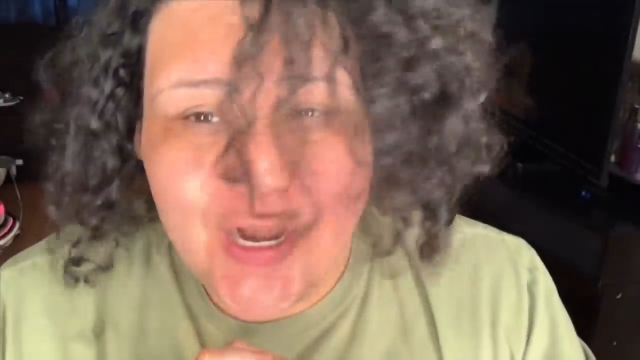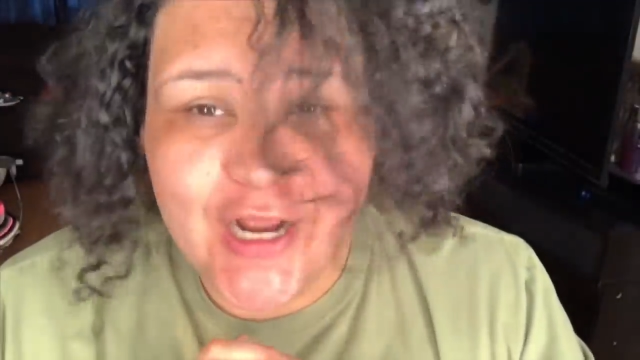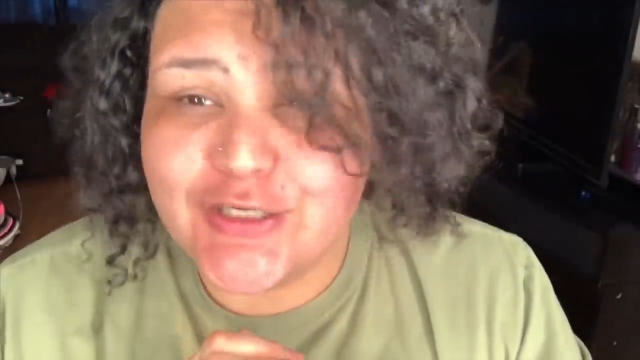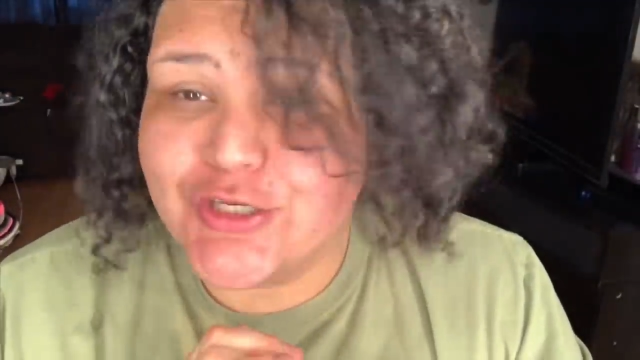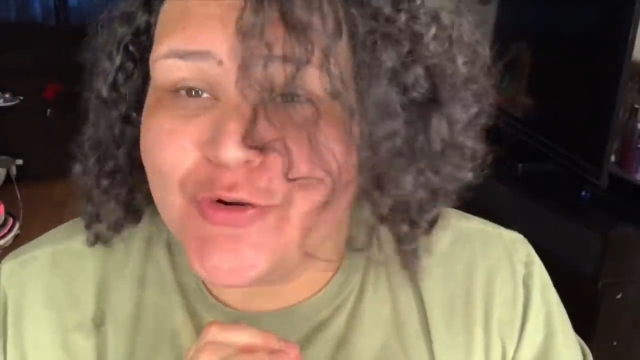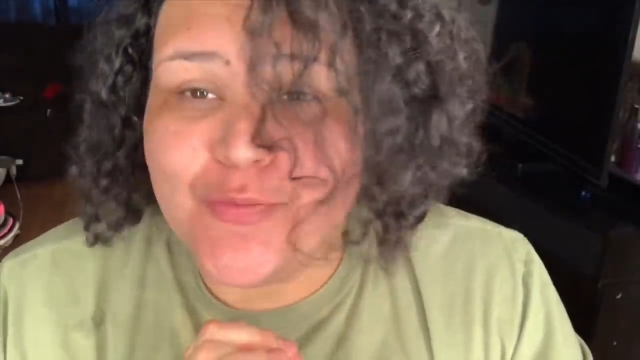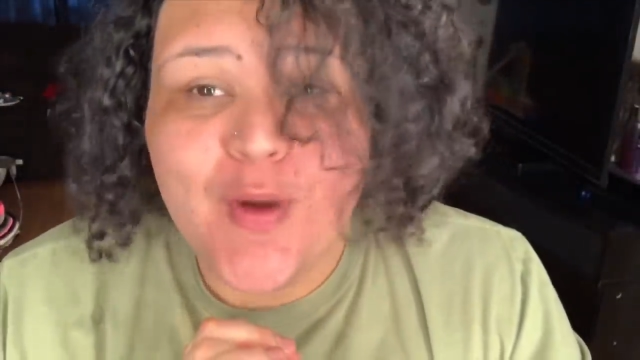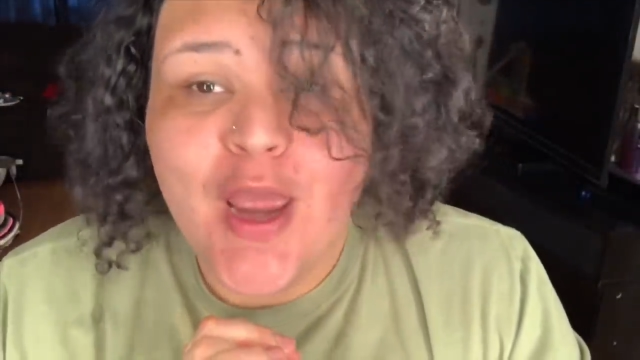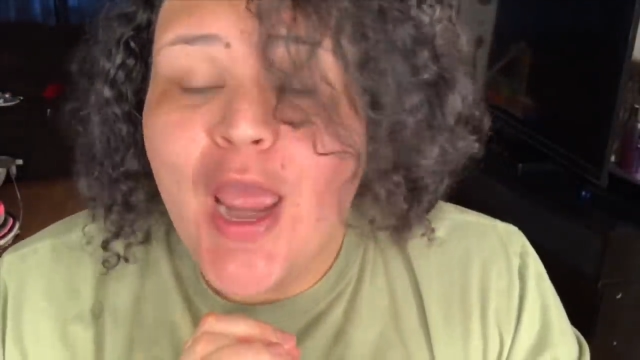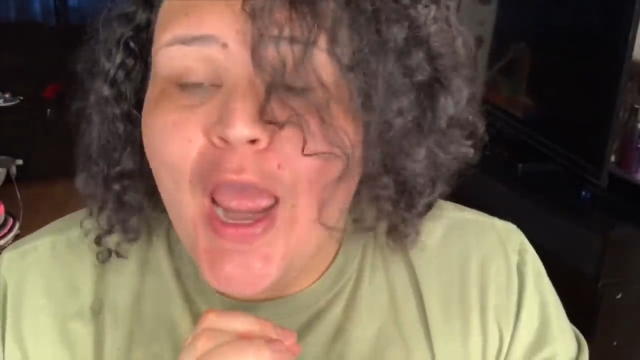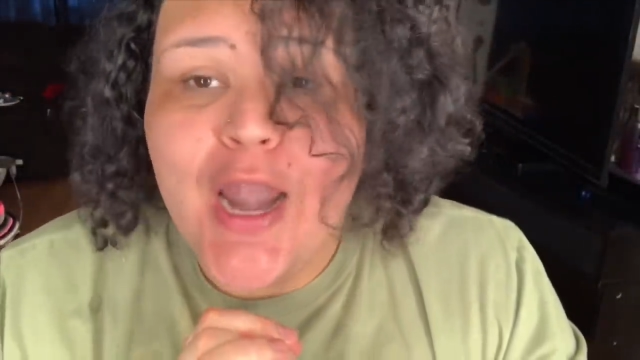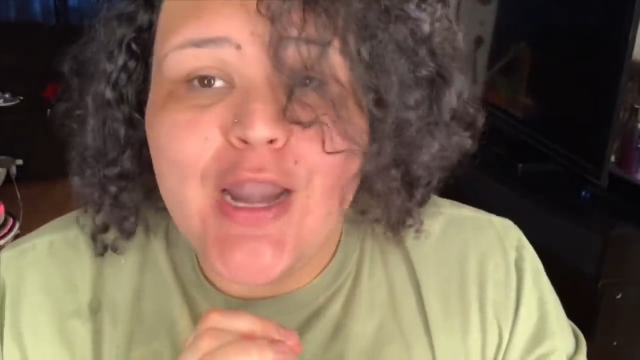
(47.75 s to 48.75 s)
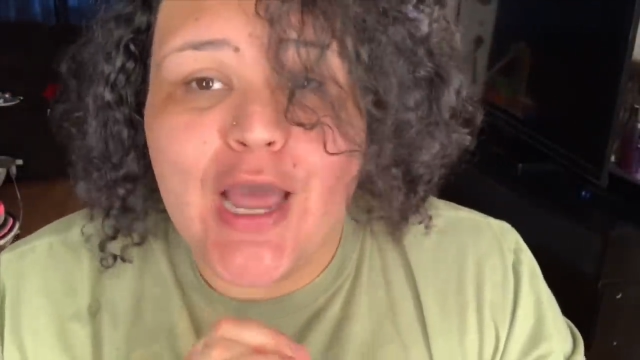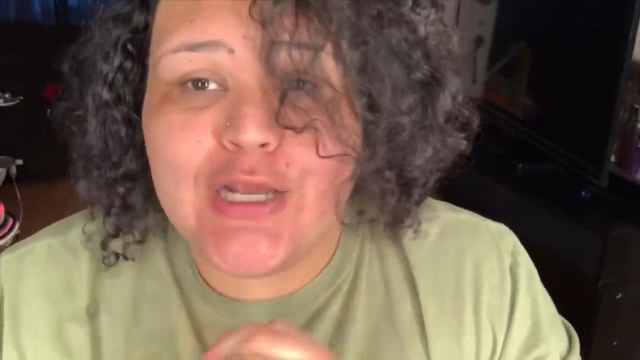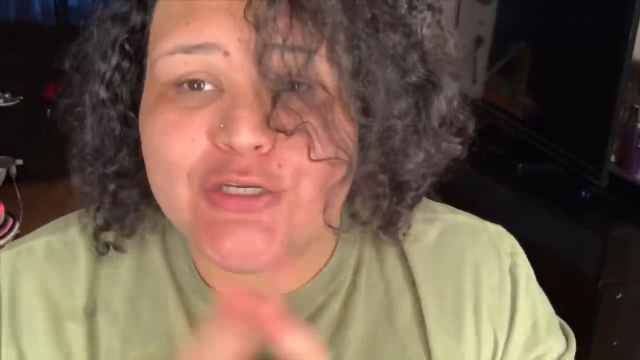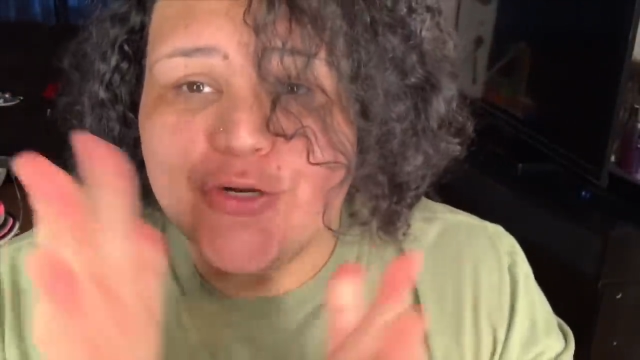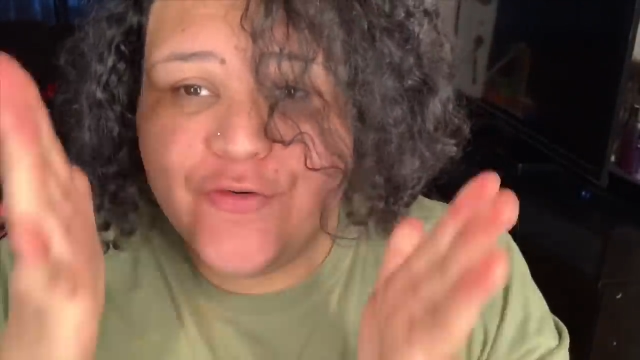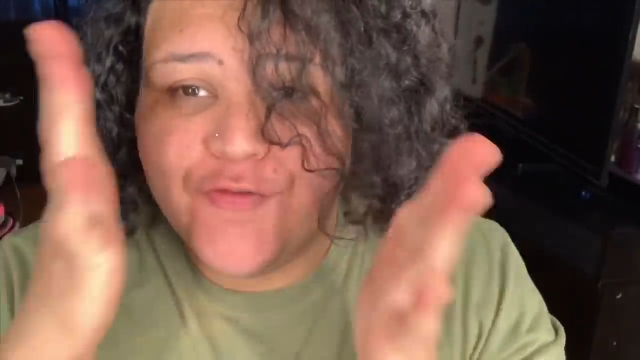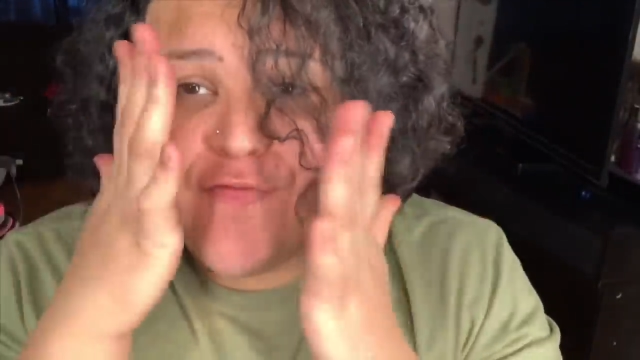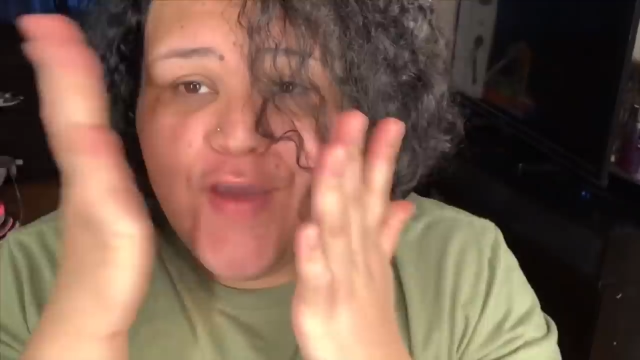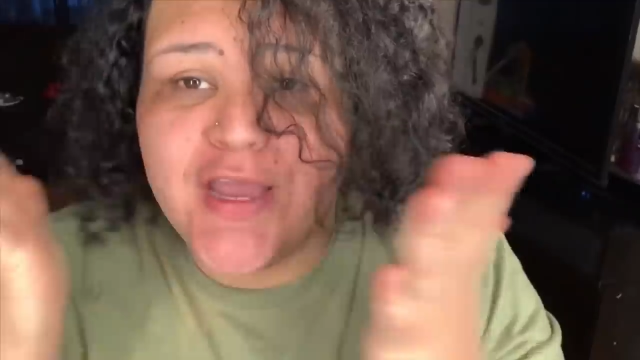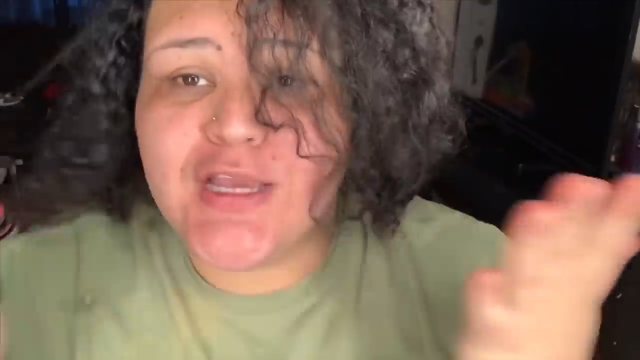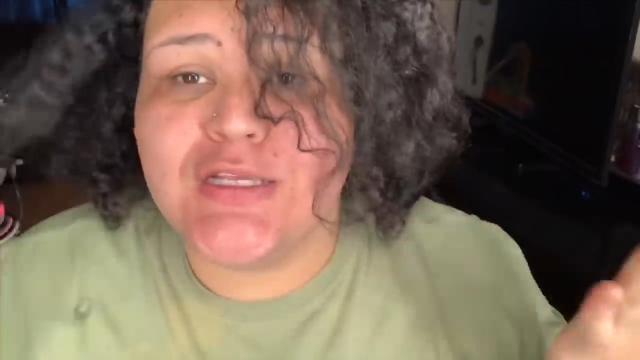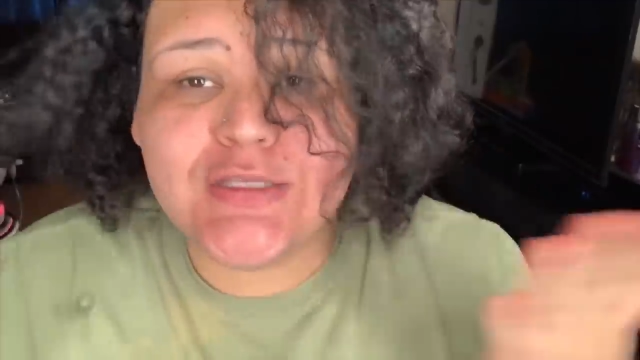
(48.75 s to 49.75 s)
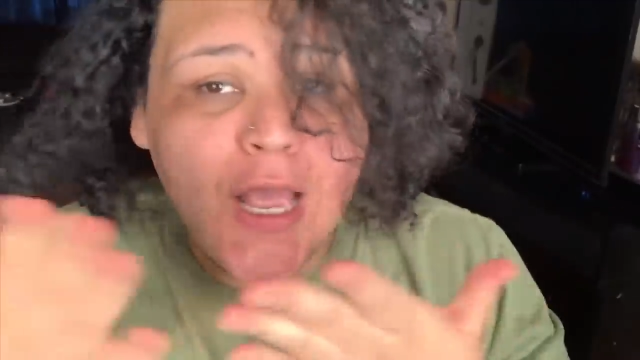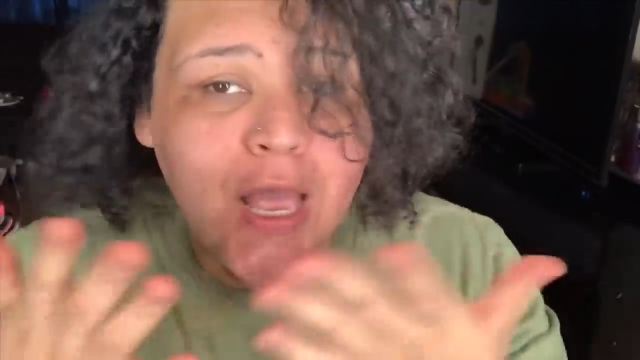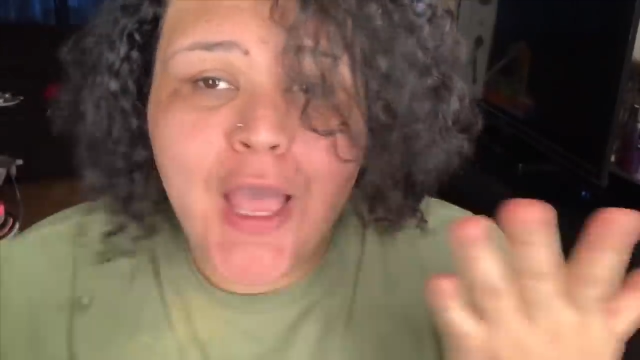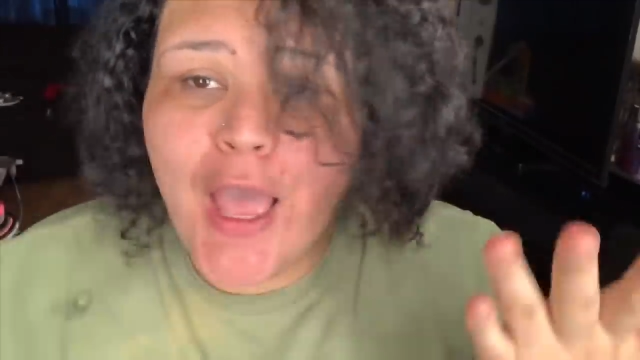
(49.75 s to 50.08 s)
natural face.